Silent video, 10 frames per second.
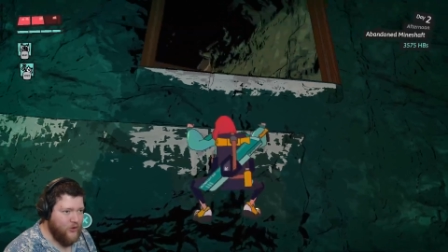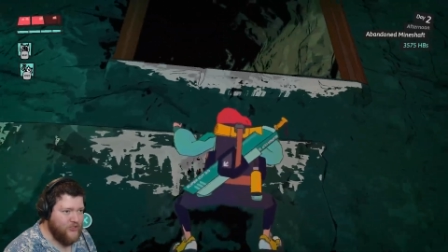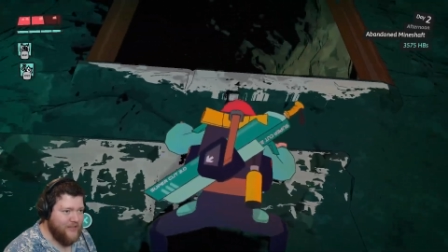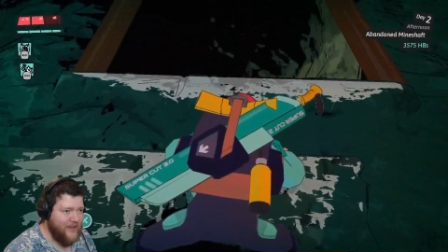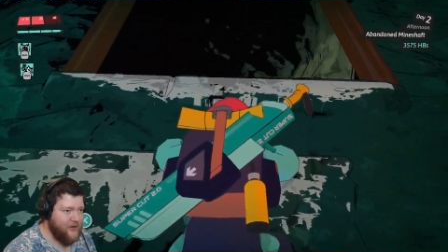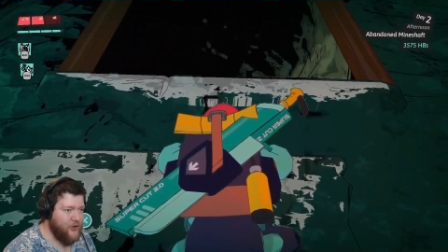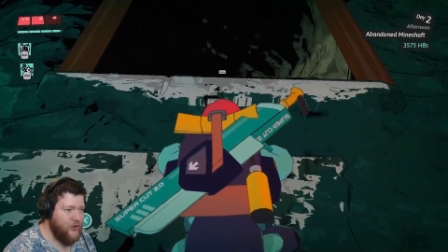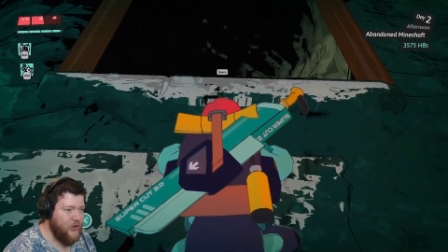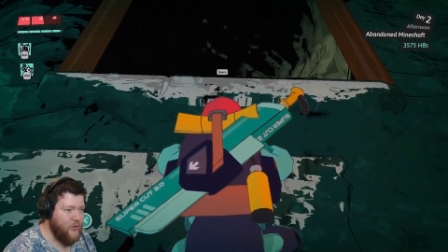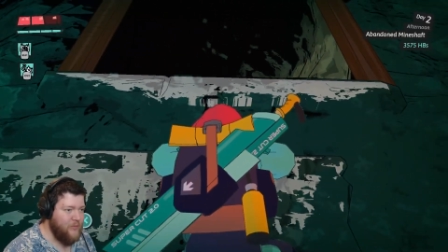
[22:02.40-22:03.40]
were to let go,
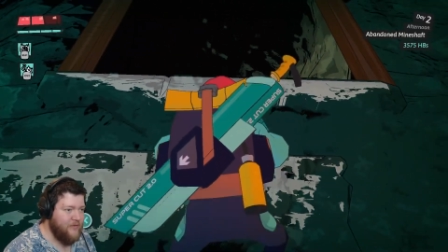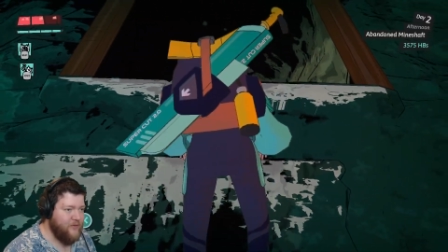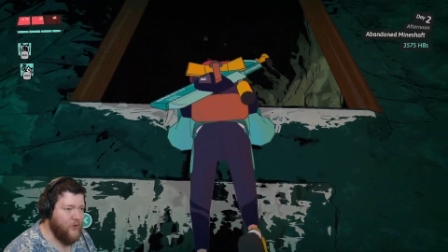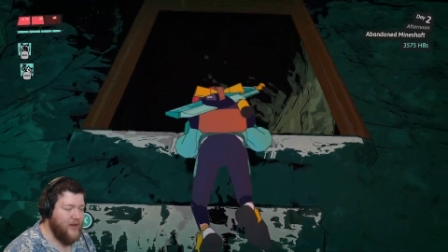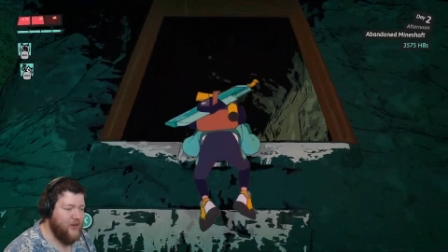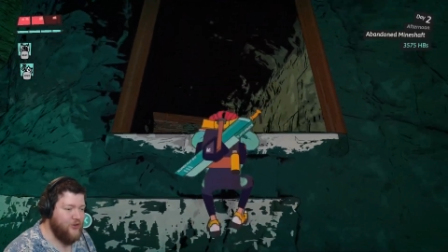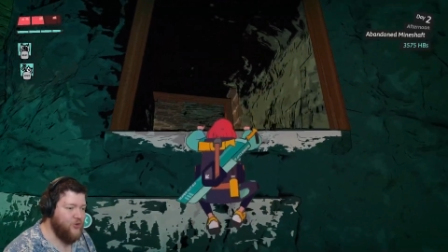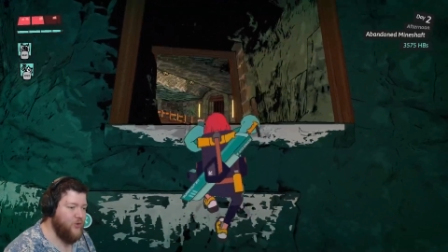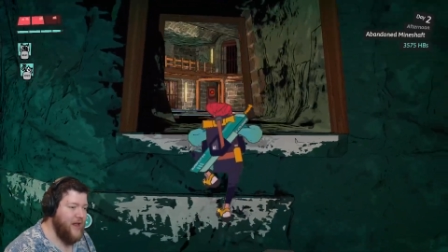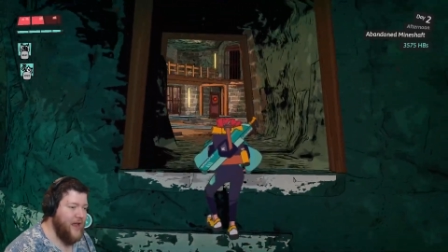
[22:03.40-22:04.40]
you would be falling
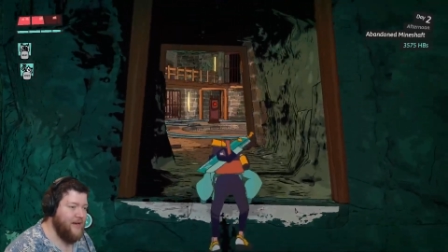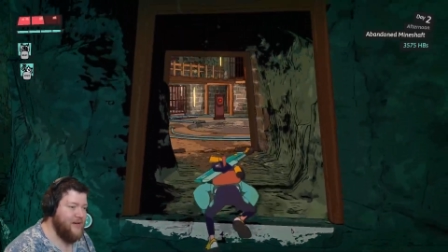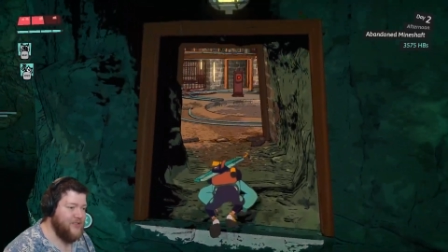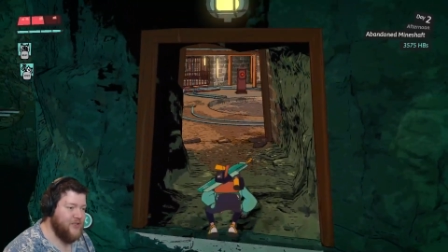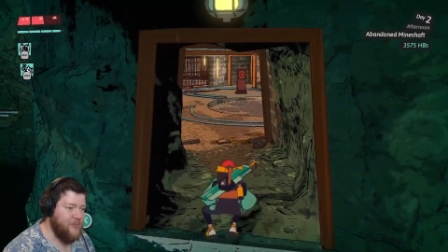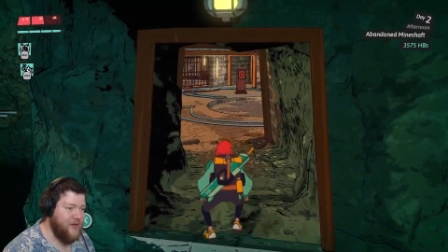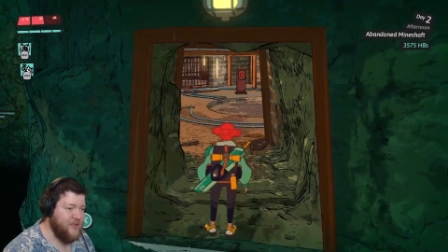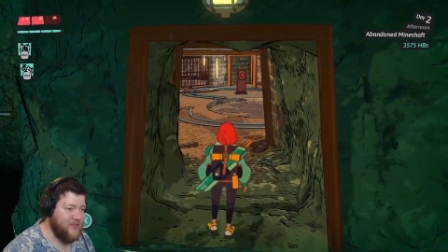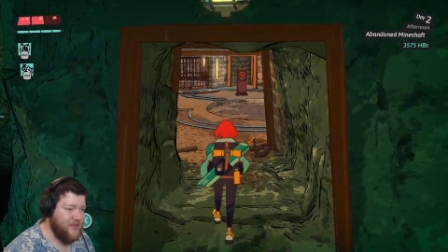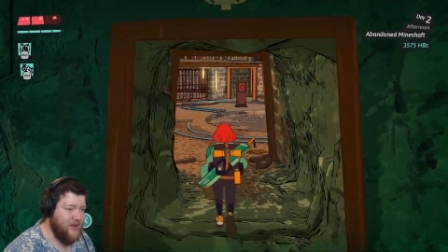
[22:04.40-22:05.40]
into an endless
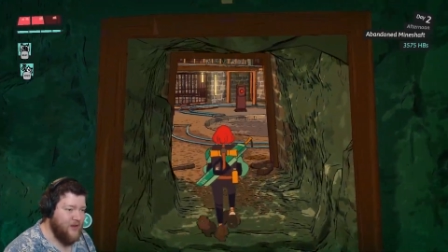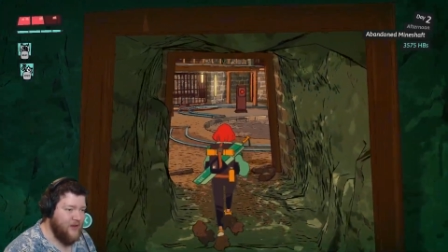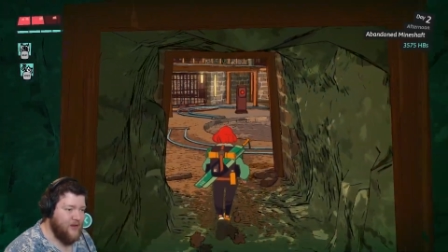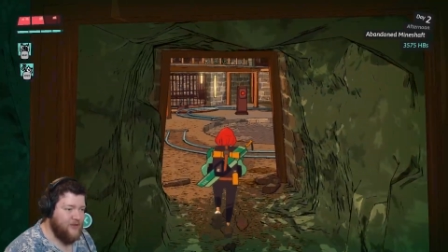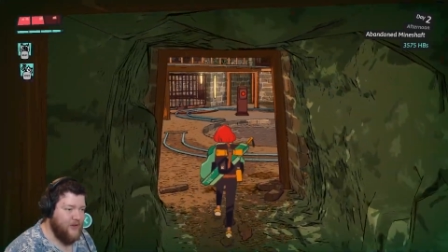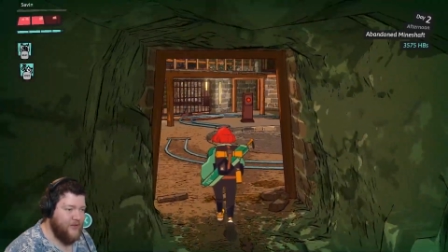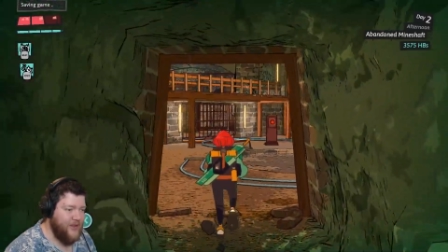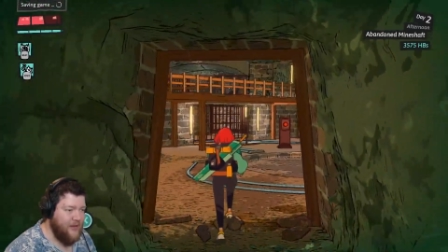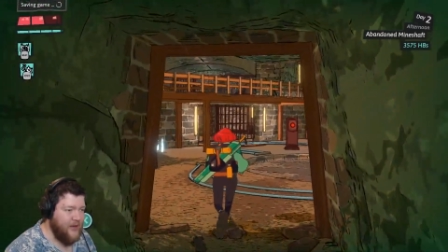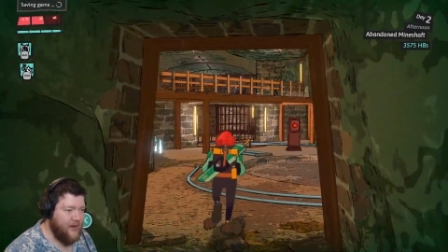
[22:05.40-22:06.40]
abyss. Don't
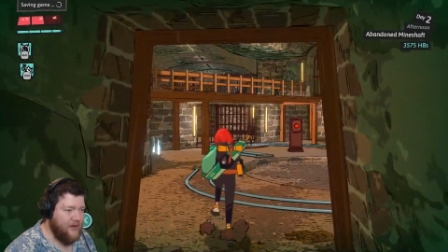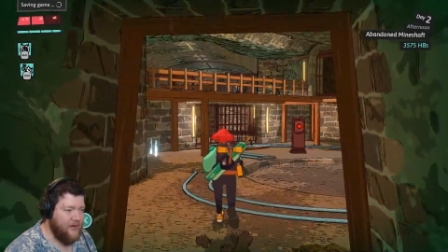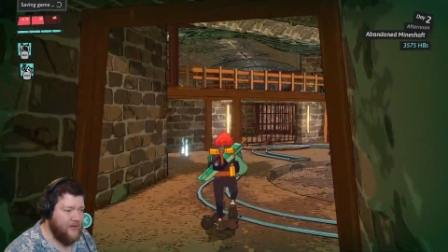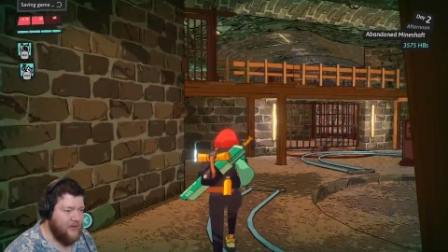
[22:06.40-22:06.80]
think about it.